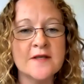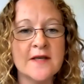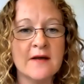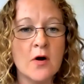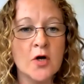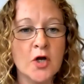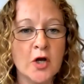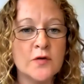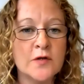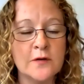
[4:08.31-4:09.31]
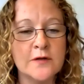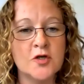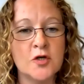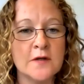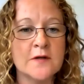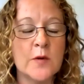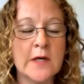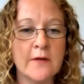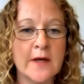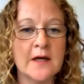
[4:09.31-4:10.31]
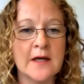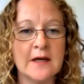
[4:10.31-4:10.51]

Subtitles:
They're our go-to students. We know they're going to